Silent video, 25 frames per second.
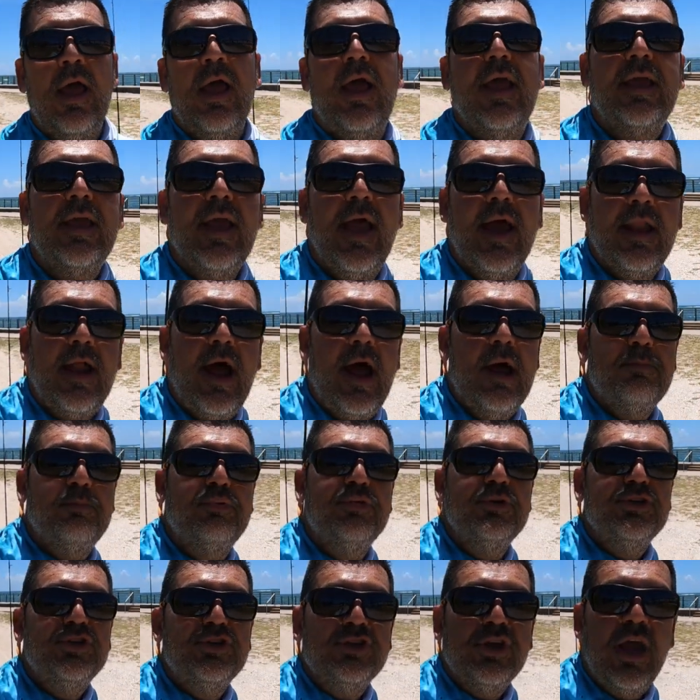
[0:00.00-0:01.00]
Again, I
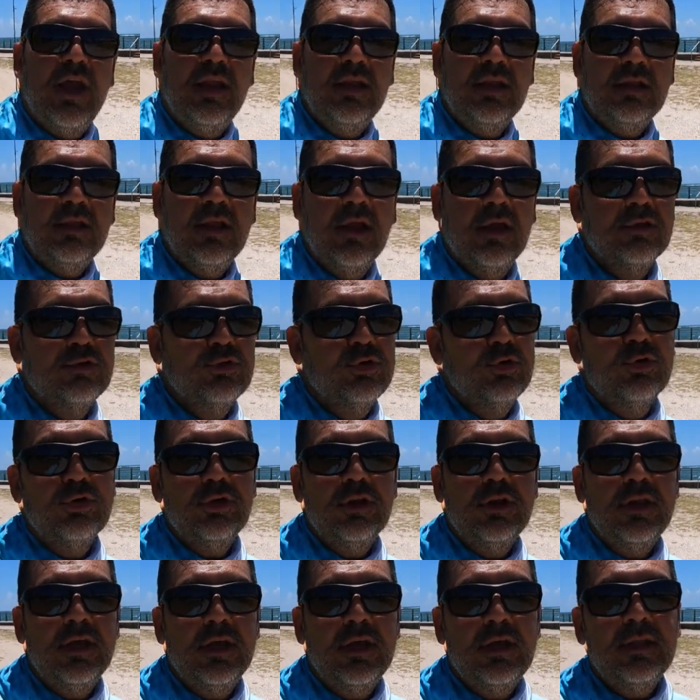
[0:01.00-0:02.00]
appreciate it
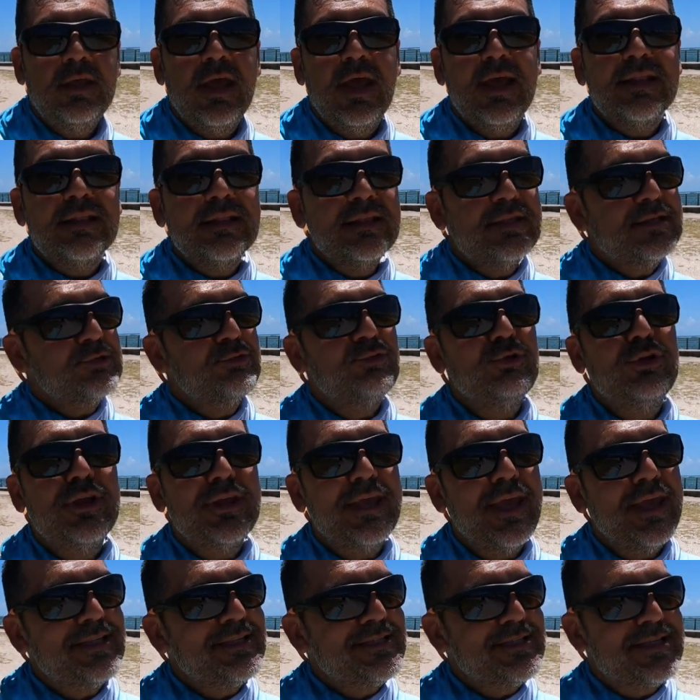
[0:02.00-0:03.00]
tuning in. At least we
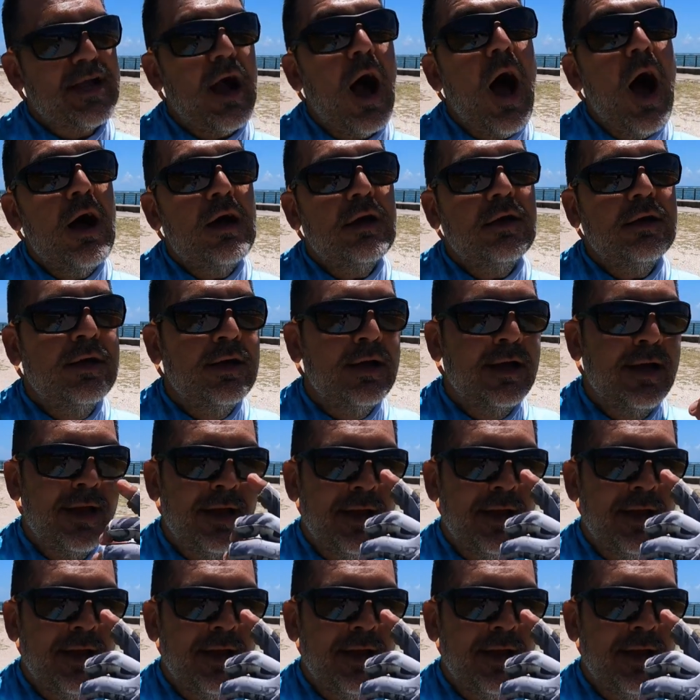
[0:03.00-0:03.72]
didn't get skunk.